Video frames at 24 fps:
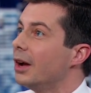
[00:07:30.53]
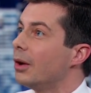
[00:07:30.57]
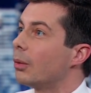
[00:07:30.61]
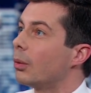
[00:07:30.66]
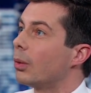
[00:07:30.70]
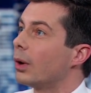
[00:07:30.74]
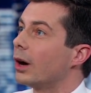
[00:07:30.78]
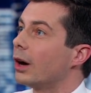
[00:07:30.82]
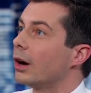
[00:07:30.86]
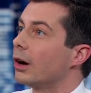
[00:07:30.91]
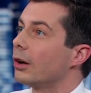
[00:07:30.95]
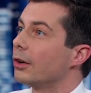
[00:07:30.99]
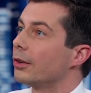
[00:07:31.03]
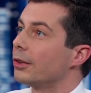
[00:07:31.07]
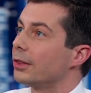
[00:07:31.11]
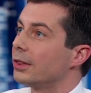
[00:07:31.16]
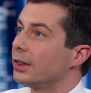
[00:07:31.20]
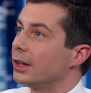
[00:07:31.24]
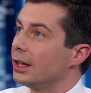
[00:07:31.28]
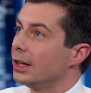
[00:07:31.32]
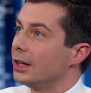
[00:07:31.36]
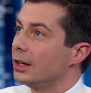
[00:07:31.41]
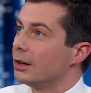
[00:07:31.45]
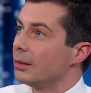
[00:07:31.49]
where
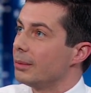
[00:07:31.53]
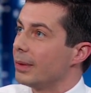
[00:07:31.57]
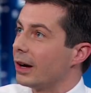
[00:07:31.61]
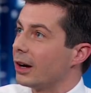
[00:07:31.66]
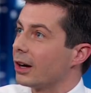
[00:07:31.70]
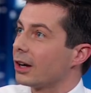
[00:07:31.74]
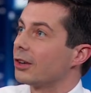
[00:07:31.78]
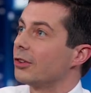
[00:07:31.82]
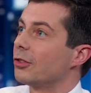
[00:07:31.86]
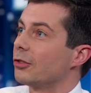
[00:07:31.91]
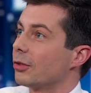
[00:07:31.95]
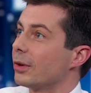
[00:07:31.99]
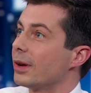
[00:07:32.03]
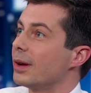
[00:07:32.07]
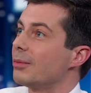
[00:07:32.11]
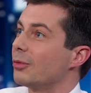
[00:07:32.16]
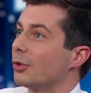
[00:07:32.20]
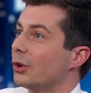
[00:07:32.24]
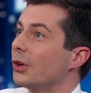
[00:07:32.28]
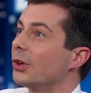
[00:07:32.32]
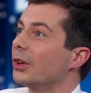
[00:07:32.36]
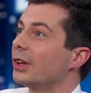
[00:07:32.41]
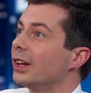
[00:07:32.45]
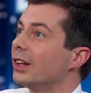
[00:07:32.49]
the American dream
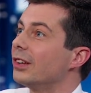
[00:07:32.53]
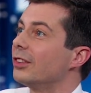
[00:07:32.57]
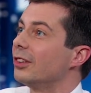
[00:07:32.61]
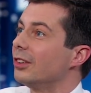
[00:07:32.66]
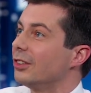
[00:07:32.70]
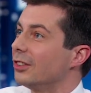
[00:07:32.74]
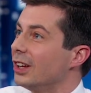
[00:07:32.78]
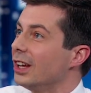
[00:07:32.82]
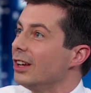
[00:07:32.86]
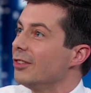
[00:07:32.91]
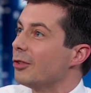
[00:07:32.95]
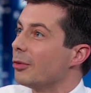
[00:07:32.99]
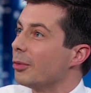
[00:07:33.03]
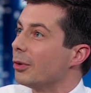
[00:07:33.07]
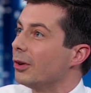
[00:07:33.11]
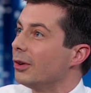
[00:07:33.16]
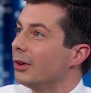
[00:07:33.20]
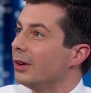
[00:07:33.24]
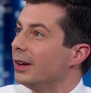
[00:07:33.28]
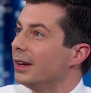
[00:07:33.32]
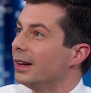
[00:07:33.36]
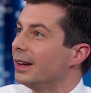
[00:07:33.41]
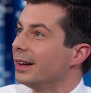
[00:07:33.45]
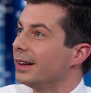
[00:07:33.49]
really is achievable,
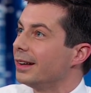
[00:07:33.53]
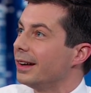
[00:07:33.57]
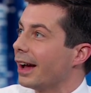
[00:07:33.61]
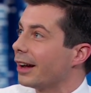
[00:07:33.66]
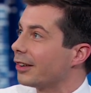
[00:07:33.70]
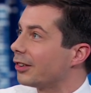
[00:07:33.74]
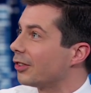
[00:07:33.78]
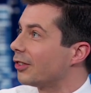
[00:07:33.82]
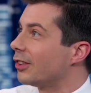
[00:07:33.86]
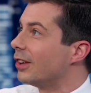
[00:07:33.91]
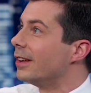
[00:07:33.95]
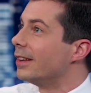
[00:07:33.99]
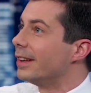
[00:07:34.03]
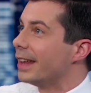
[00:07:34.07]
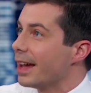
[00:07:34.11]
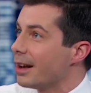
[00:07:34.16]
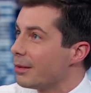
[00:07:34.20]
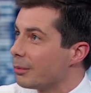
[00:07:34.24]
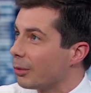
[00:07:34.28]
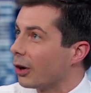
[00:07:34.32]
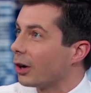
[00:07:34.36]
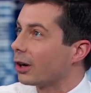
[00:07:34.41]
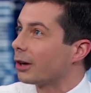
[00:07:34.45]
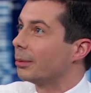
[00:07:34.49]
not just in
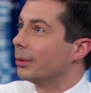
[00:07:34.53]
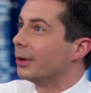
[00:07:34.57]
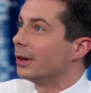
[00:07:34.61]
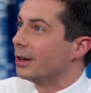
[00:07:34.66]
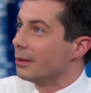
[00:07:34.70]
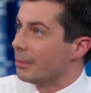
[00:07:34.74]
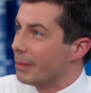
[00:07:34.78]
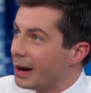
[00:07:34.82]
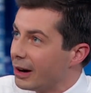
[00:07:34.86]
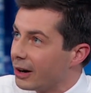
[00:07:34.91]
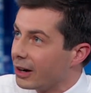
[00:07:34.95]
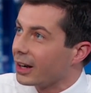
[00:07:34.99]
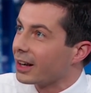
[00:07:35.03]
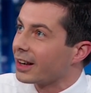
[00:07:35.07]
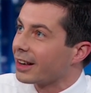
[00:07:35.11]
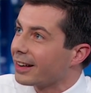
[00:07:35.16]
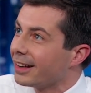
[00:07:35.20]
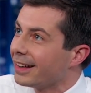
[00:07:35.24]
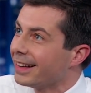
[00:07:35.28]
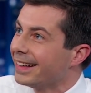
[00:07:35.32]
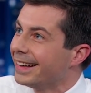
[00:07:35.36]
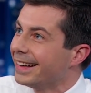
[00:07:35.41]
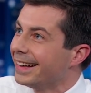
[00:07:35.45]
Denmark, but in America,